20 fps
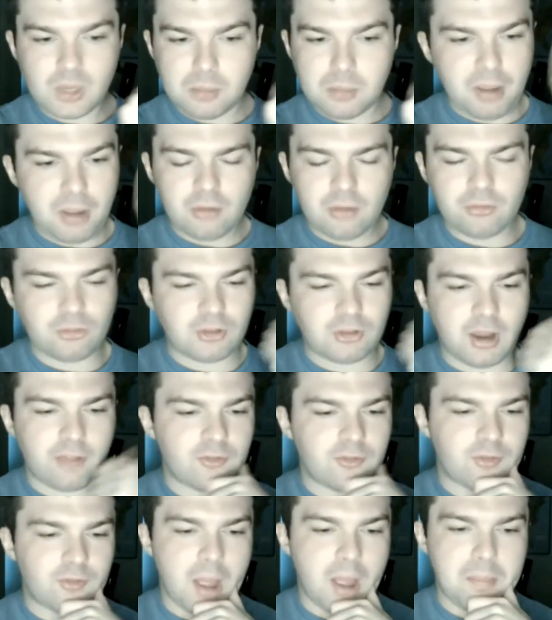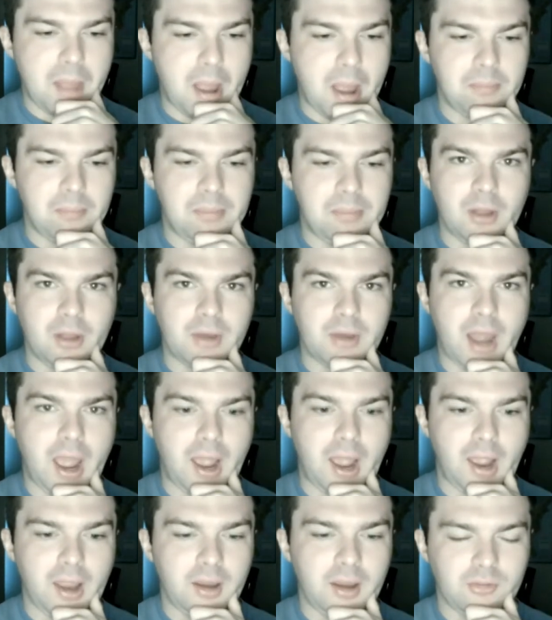post stuff about Bill
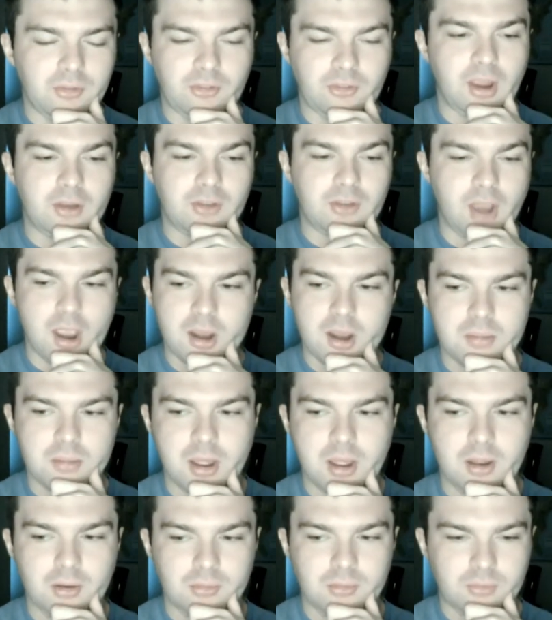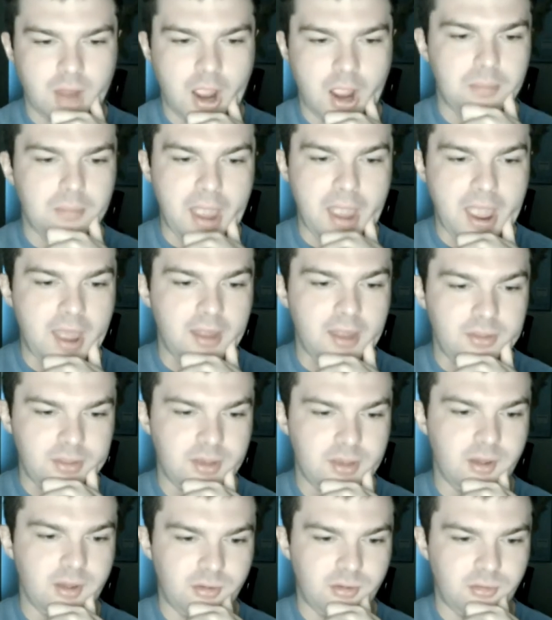Nye, talking about how bad
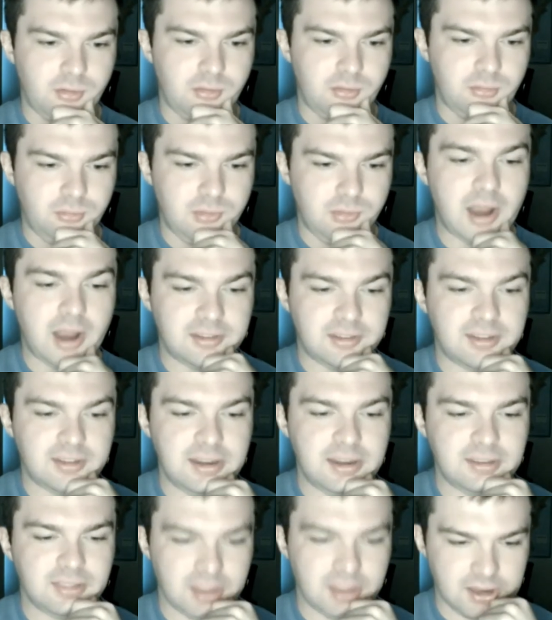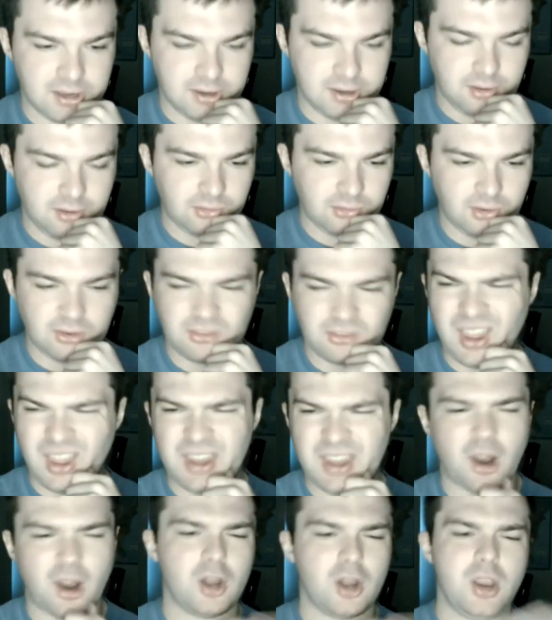the 19 thing is. It's
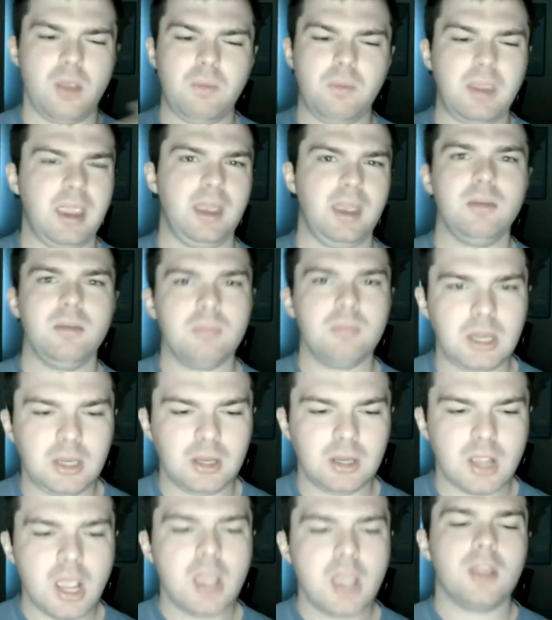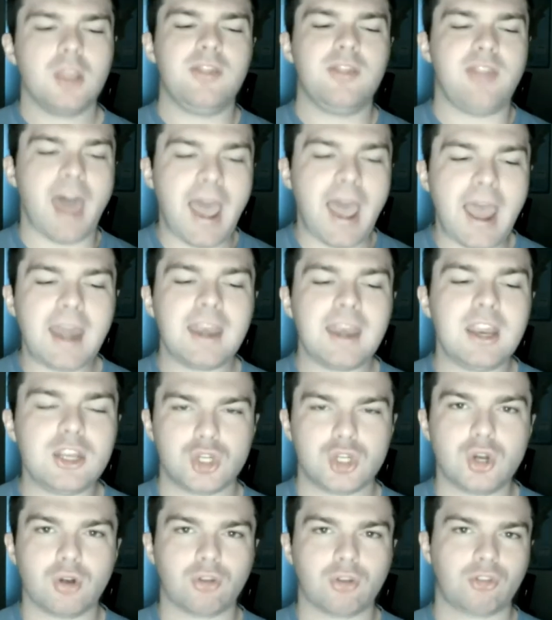like, are you kidding me? That
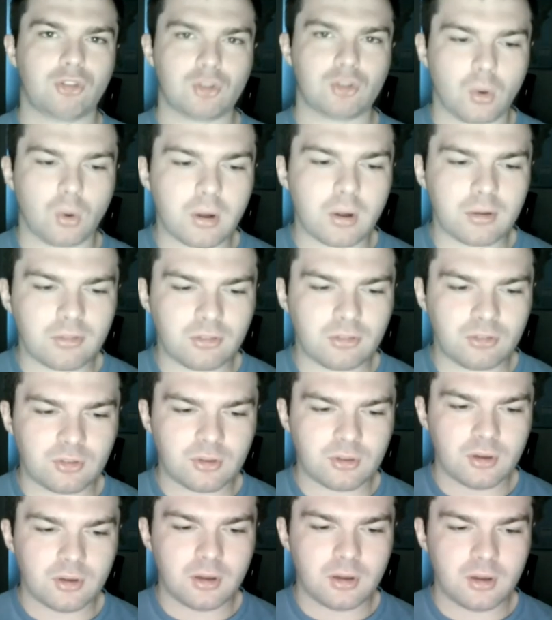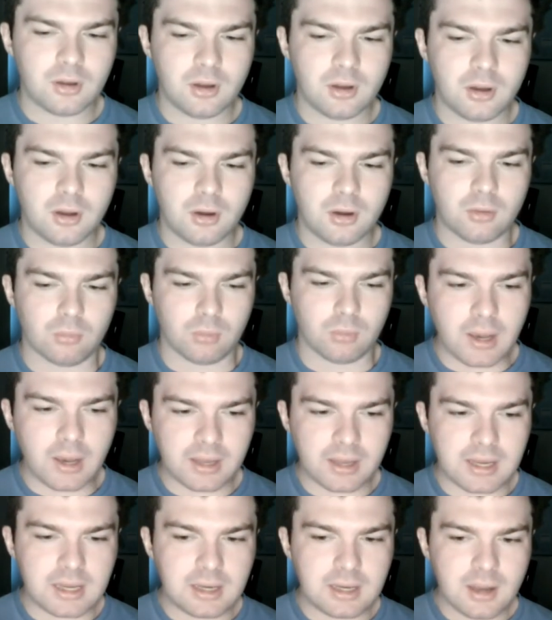is your source?
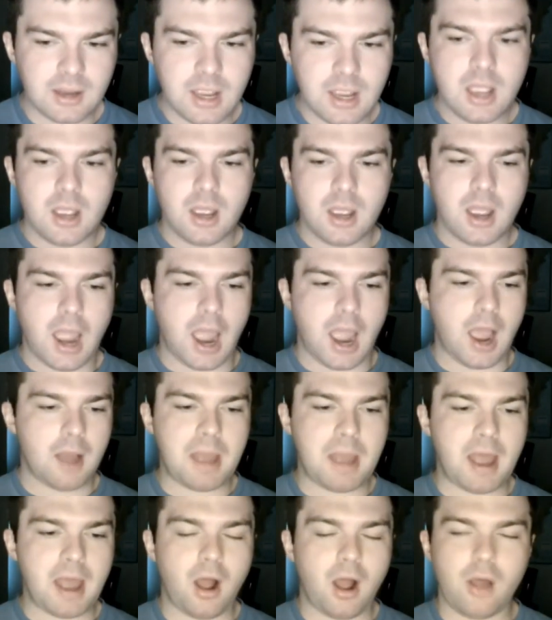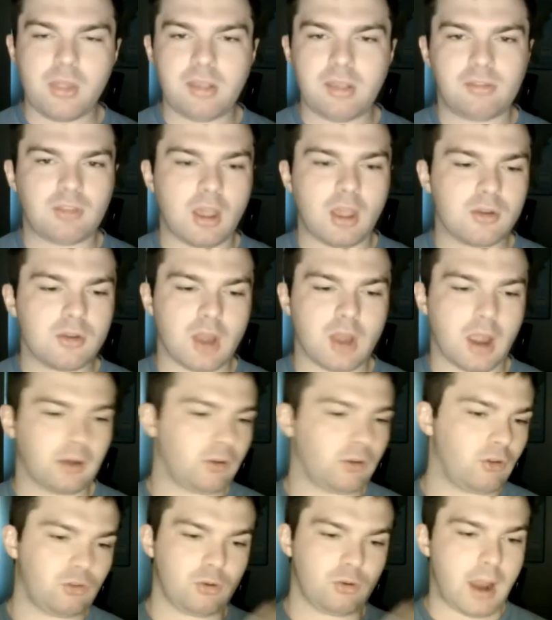Really? How about all these other
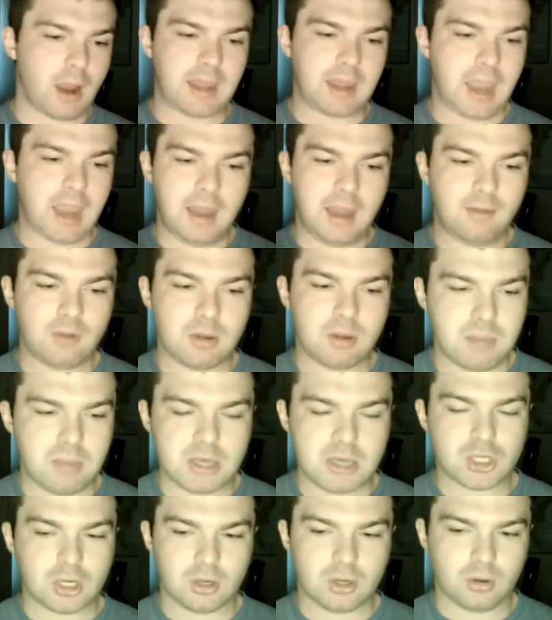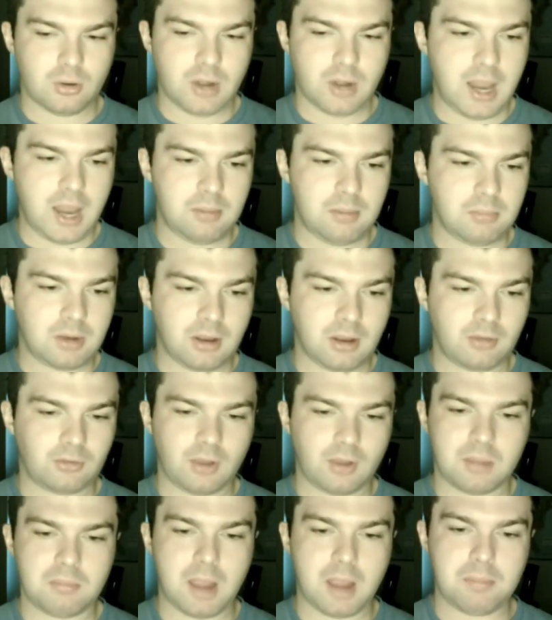doctors who I can't even mention their name
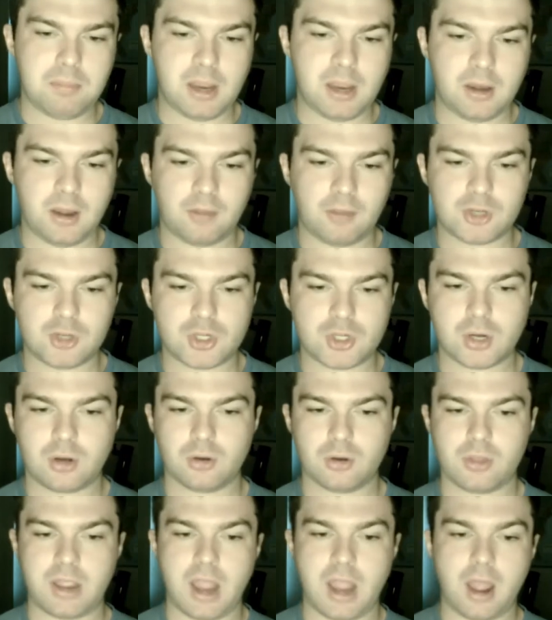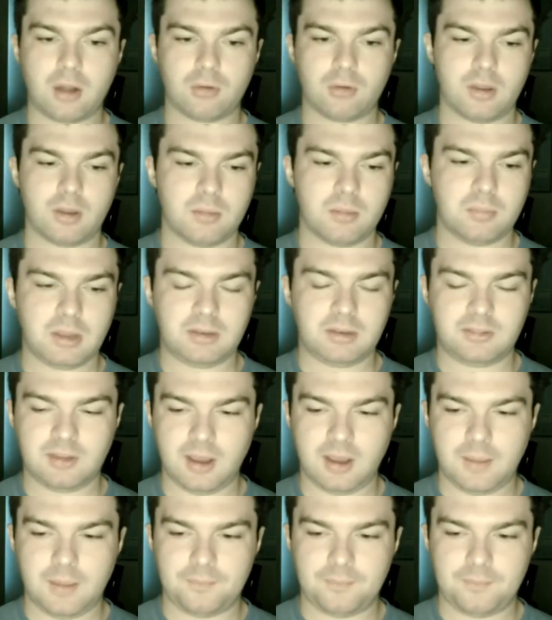because it might be enough to trigger the algorithm, but